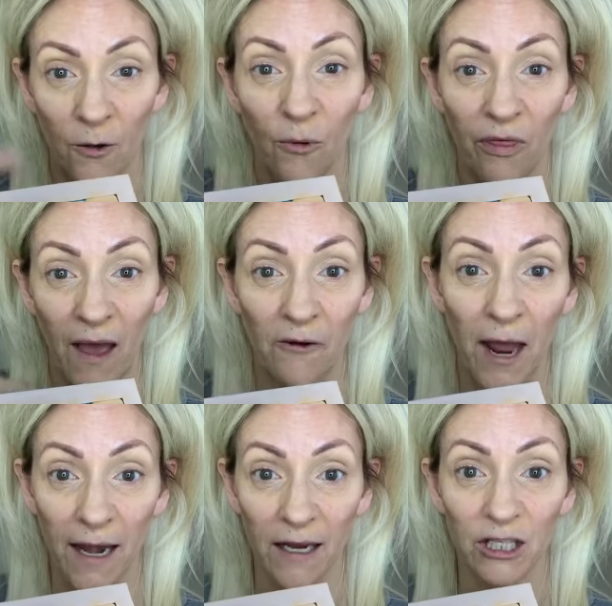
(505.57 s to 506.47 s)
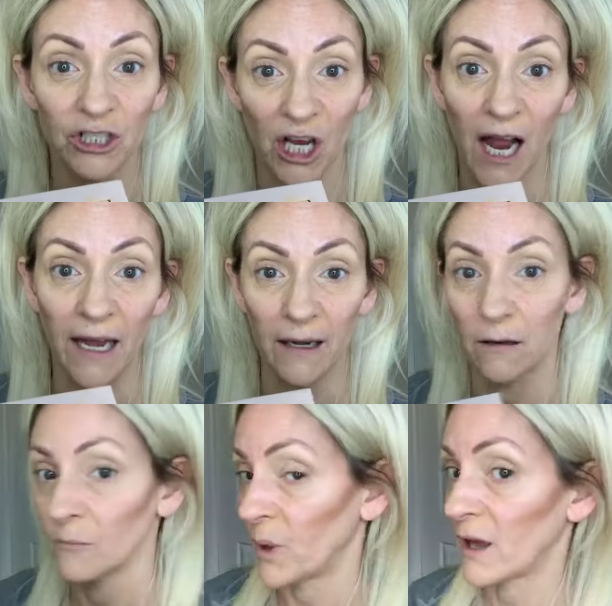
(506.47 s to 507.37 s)
without adding shine.
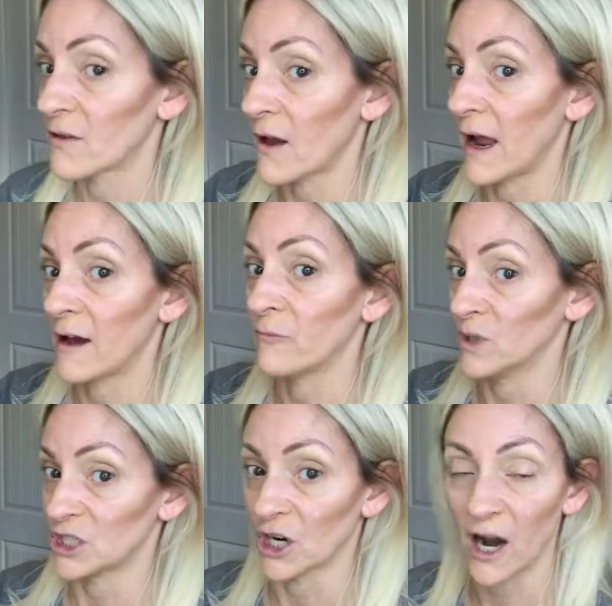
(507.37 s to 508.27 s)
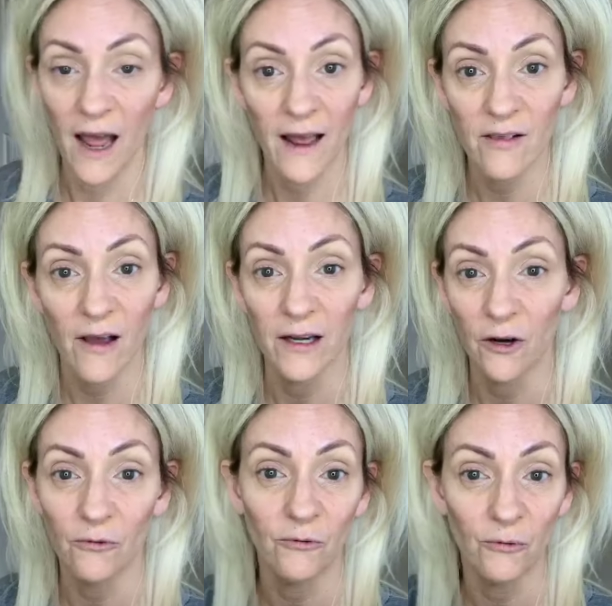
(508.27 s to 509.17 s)
Because I have mature eyes, I
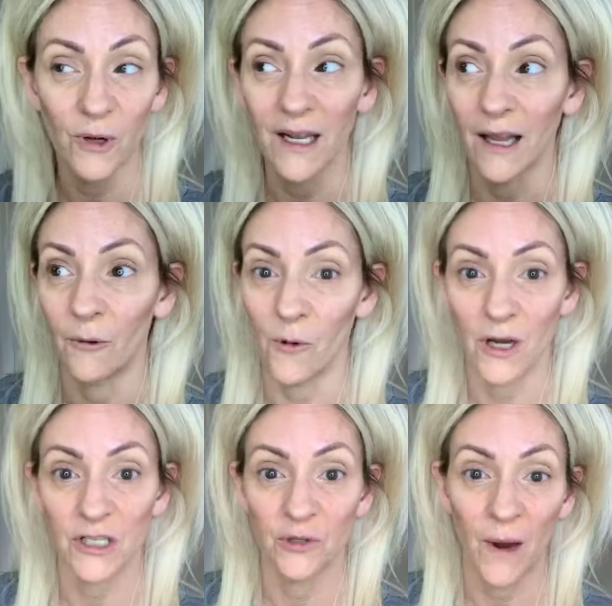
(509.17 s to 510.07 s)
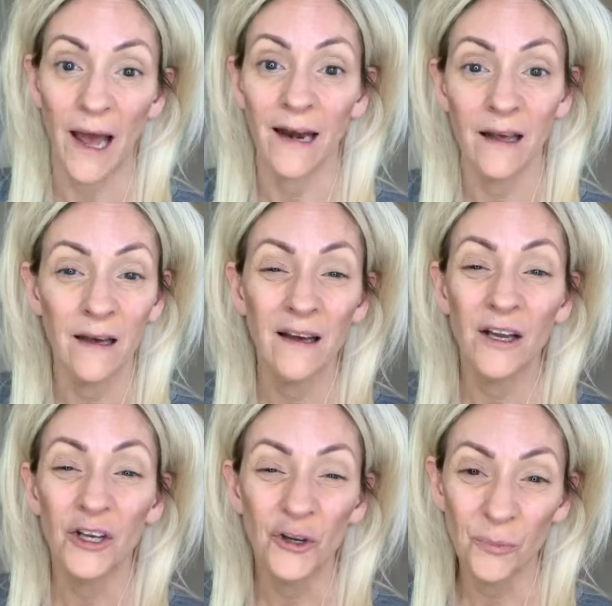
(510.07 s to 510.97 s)
don't really want to add
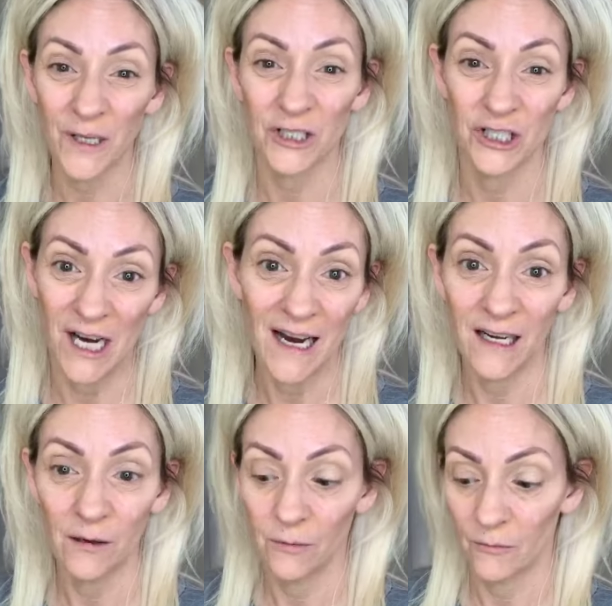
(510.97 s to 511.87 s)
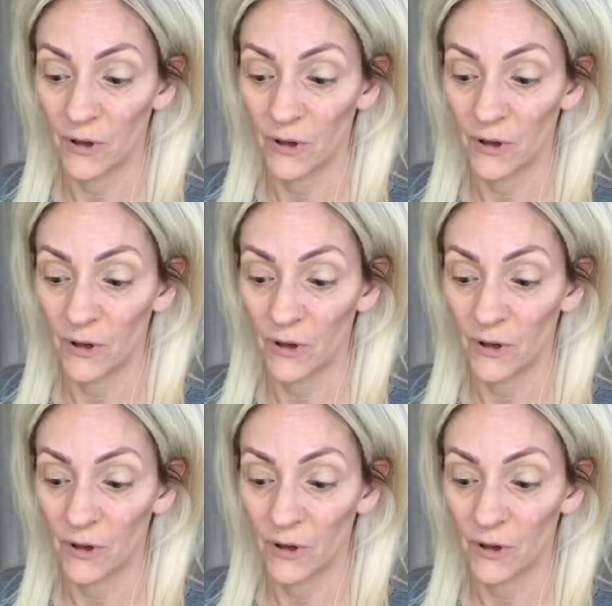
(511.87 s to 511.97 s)
too much shine.